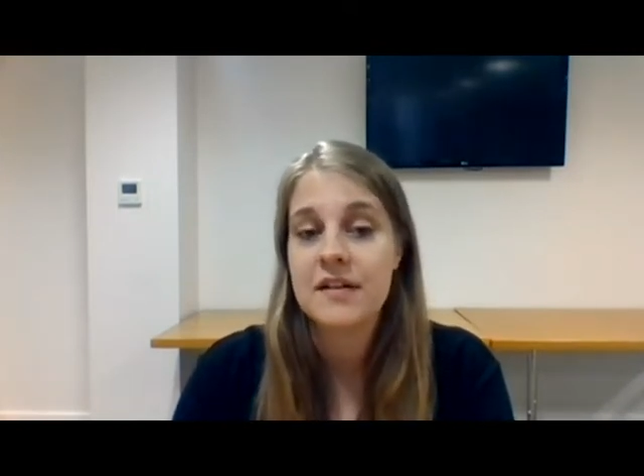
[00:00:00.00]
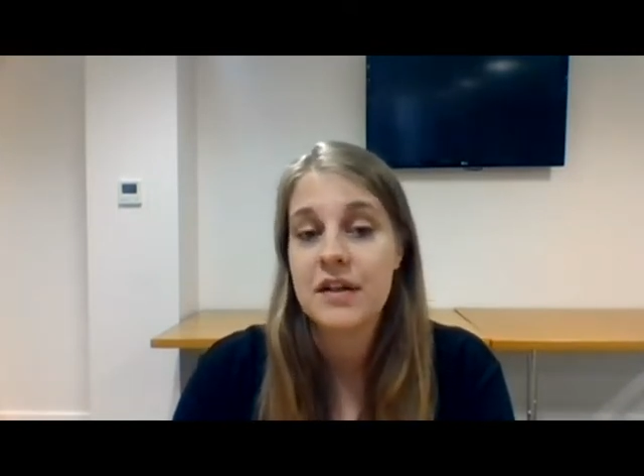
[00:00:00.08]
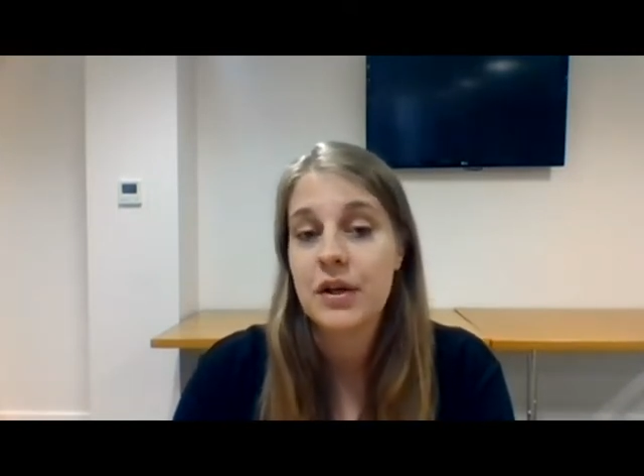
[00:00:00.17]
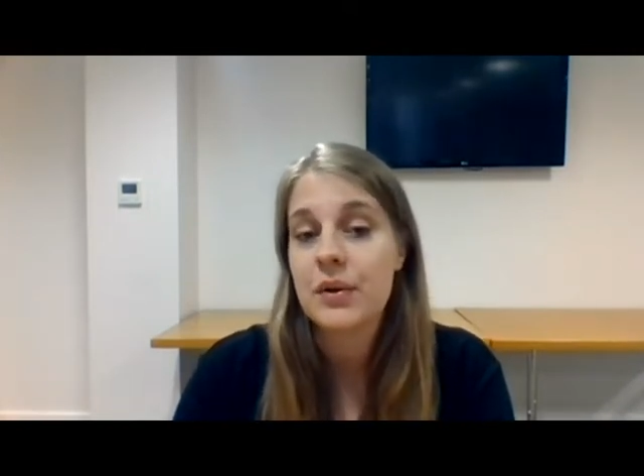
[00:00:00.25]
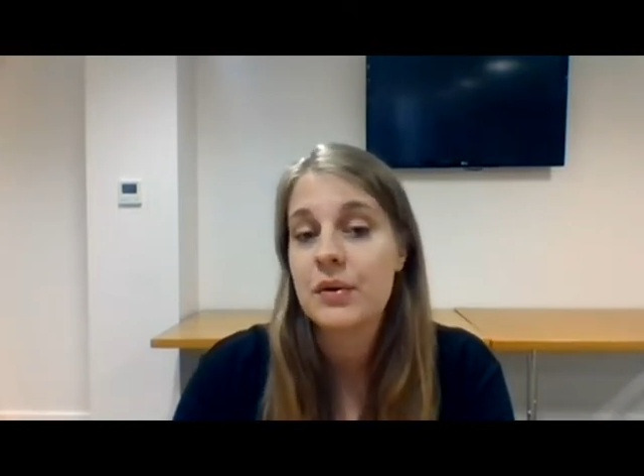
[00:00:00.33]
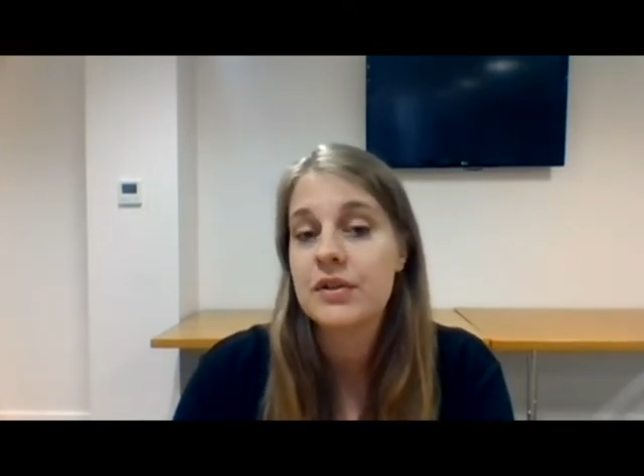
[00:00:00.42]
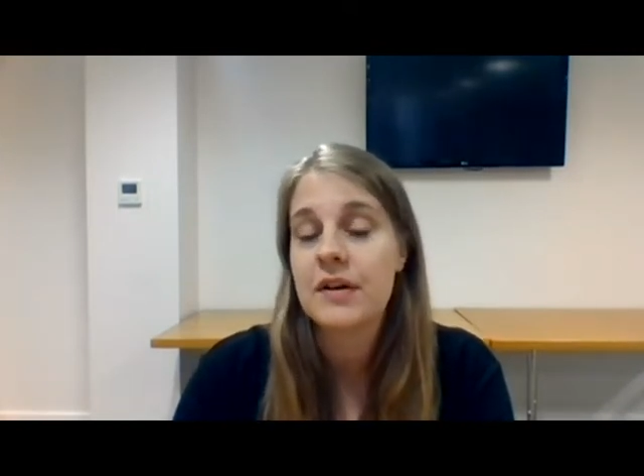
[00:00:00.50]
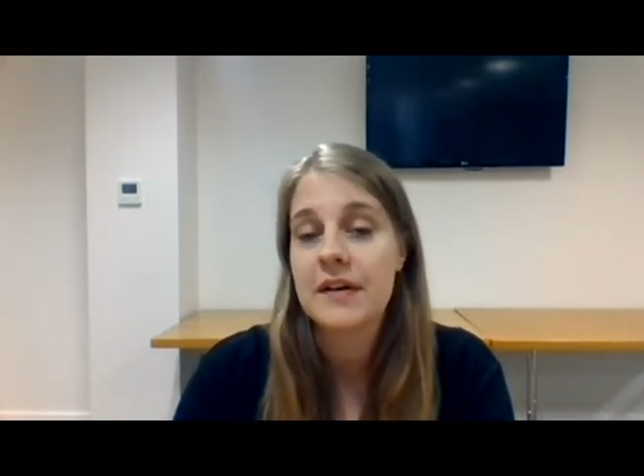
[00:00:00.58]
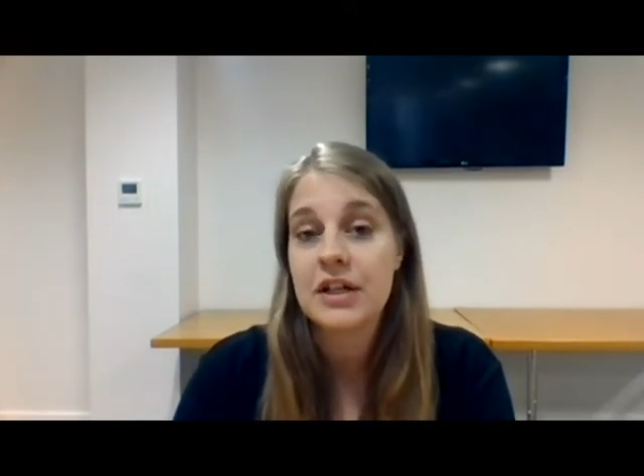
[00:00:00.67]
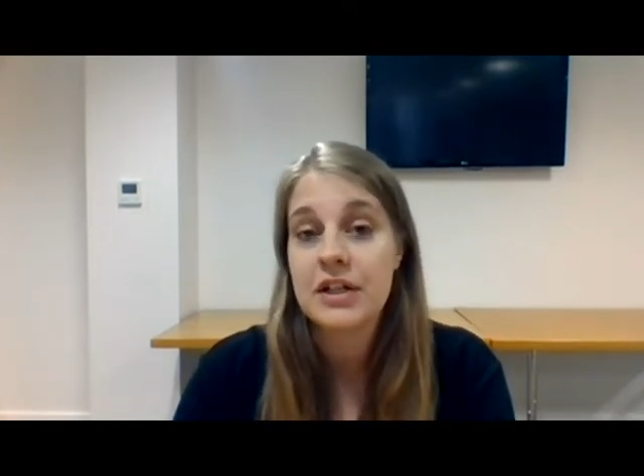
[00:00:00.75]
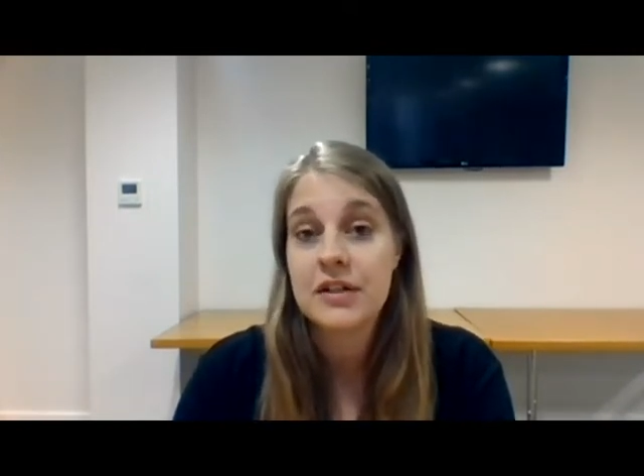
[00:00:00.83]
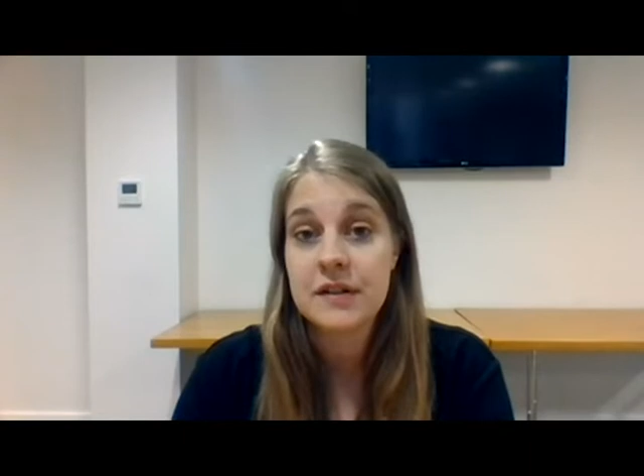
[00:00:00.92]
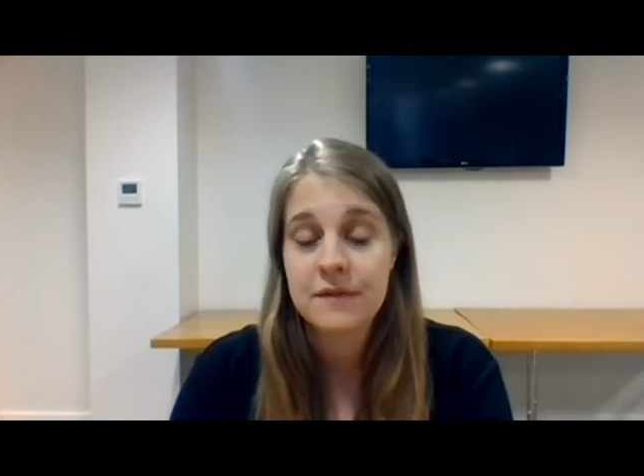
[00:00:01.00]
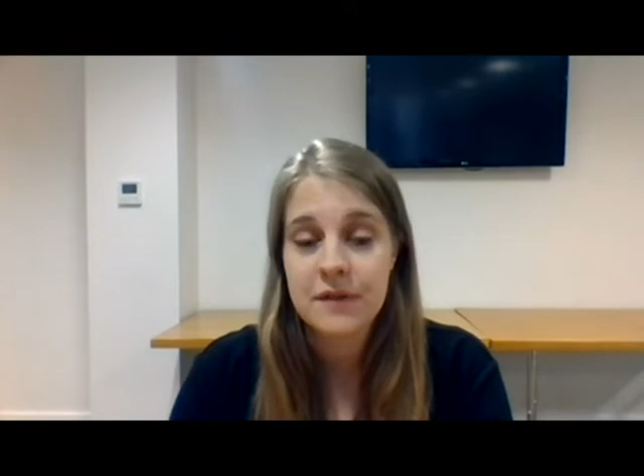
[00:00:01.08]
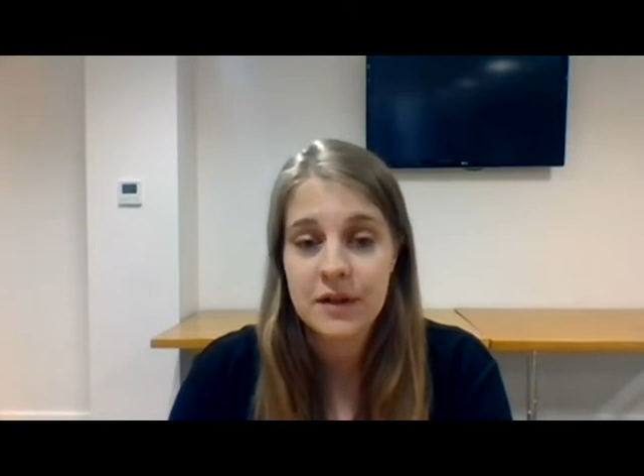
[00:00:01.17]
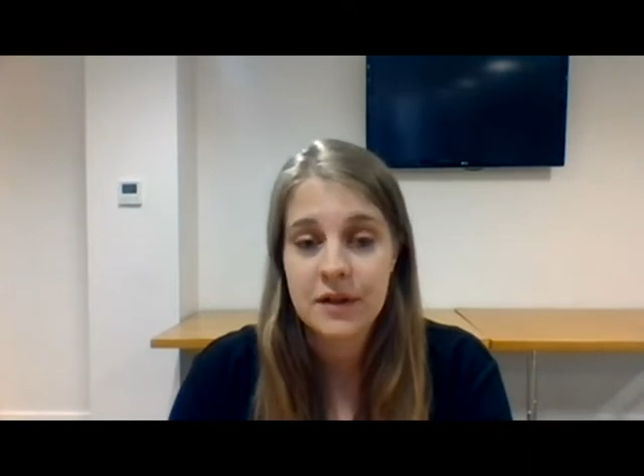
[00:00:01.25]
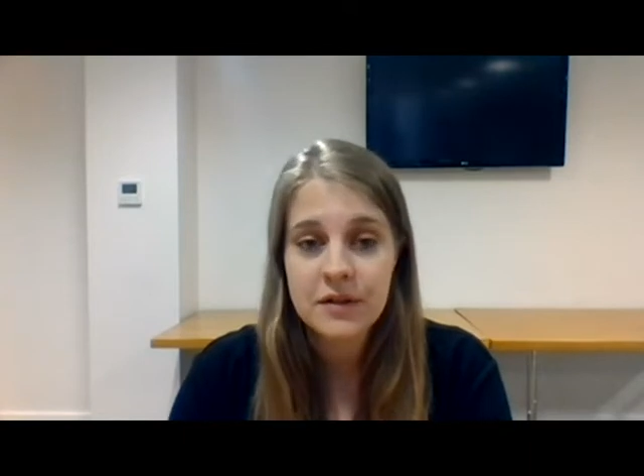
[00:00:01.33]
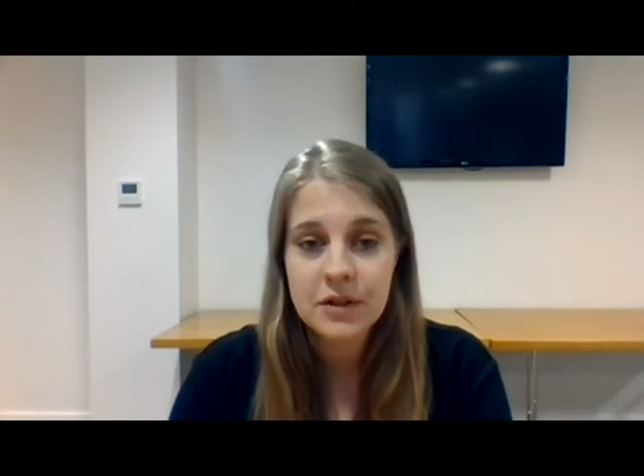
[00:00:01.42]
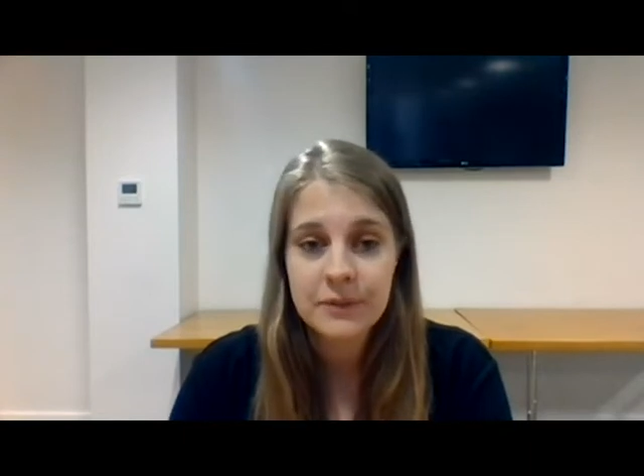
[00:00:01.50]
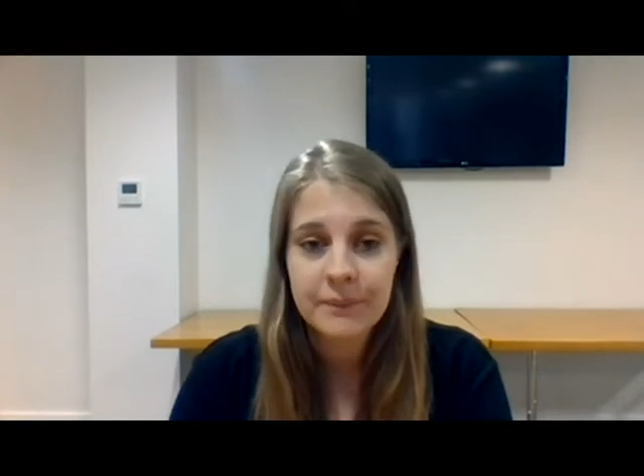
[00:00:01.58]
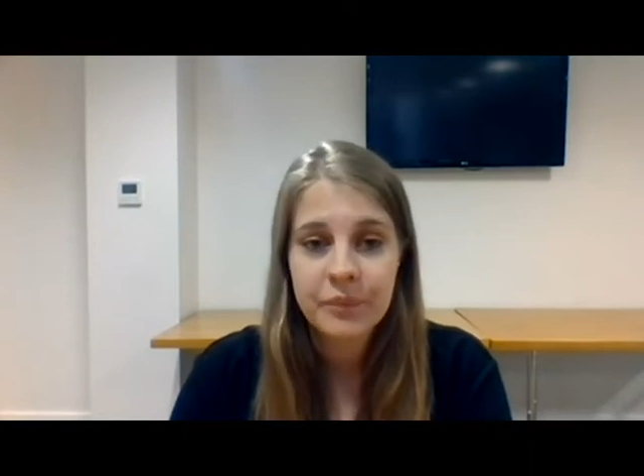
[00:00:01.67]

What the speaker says: to secure donations of food,